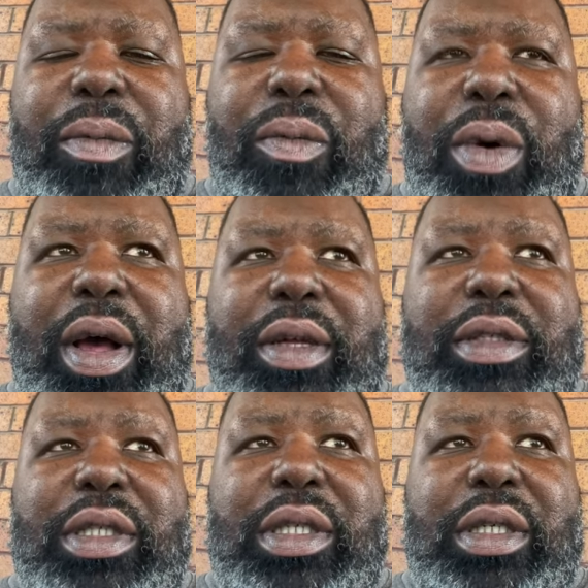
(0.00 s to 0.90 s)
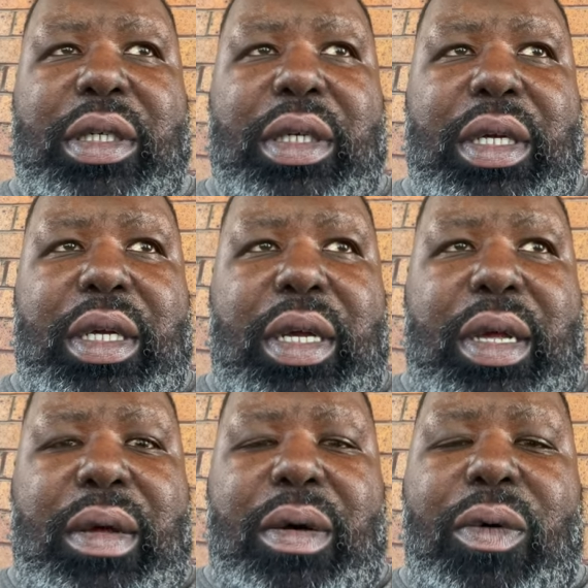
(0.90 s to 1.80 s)
was
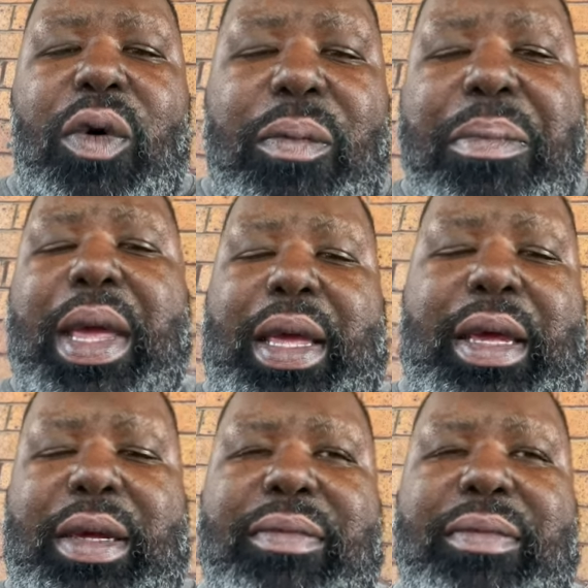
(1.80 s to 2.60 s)
on me,